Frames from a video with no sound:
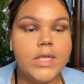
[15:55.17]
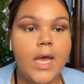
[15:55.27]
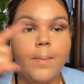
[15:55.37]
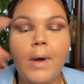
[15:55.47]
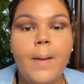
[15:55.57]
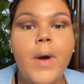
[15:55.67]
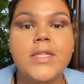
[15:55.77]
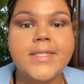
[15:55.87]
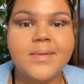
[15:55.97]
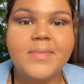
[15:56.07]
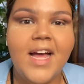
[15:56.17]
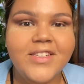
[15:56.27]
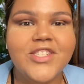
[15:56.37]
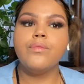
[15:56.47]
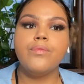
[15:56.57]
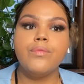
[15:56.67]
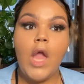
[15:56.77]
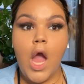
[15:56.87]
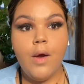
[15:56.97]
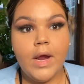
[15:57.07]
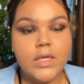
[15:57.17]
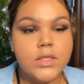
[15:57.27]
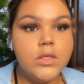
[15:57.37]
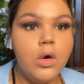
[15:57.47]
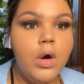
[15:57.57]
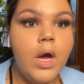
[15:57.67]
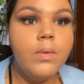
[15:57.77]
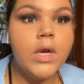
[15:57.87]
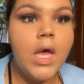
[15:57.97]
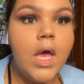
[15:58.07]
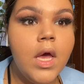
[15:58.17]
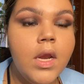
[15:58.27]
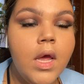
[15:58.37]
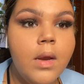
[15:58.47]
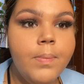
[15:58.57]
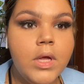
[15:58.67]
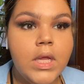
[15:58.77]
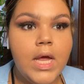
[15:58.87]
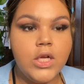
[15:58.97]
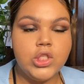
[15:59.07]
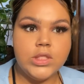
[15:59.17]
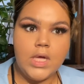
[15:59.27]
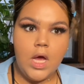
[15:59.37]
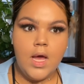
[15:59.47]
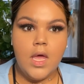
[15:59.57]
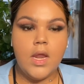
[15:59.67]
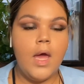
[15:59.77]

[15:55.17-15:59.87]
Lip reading: and pop on some lashes. All right, so I went ahead and put lashes on. I